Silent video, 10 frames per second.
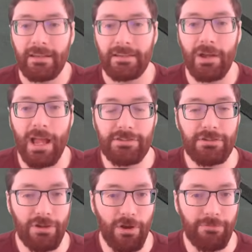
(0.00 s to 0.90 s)
Now, as
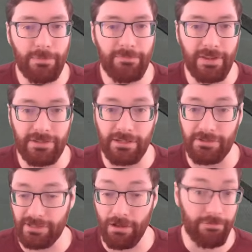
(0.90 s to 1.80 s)
you know from fencing
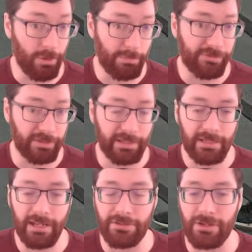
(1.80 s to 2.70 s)
yourself, hopefully,
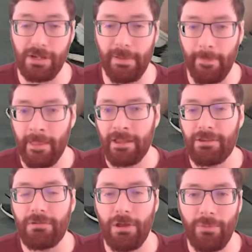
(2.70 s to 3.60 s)
in a tournament,
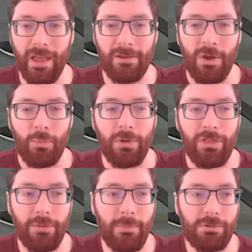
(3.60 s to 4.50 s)
you know that one
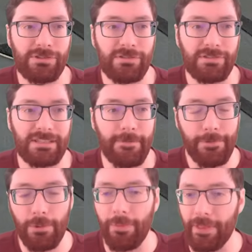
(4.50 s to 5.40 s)
of the most
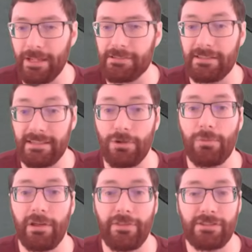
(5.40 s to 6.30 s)
difficult things to deal
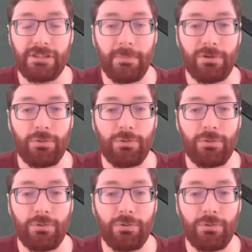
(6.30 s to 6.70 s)
with is someone